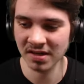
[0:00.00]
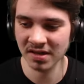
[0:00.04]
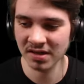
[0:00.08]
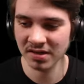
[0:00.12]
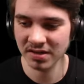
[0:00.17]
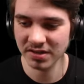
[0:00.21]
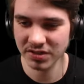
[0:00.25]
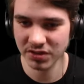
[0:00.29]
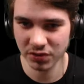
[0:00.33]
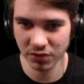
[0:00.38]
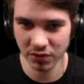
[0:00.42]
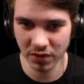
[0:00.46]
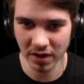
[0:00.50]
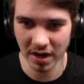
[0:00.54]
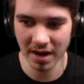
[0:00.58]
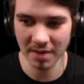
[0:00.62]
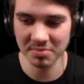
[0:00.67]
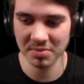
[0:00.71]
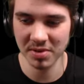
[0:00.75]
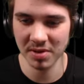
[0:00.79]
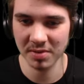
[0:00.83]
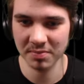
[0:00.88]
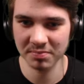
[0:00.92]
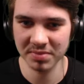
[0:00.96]
scrap
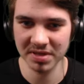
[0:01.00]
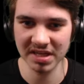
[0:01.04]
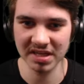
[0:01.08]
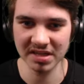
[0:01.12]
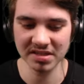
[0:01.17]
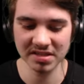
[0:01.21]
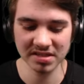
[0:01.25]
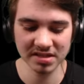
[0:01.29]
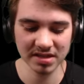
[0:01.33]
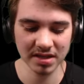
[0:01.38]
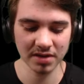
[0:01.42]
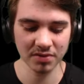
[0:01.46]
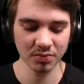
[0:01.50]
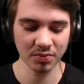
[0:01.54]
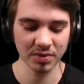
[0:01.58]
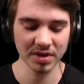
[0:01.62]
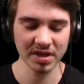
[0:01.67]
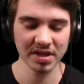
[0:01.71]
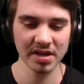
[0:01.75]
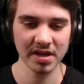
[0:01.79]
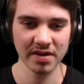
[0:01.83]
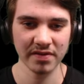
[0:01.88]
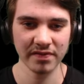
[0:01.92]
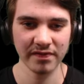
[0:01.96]
piece that
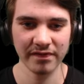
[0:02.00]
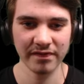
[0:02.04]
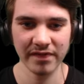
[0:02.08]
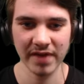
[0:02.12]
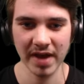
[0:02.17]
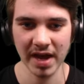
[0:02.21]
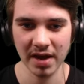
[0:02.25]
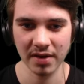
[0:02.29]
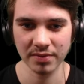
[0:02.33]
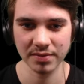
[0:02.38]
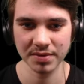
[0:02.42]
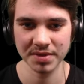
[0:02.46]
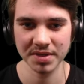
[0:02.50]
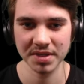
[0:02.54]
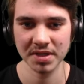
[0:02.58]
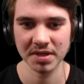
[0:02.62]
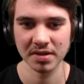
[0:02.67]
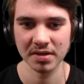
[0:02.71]
we have found.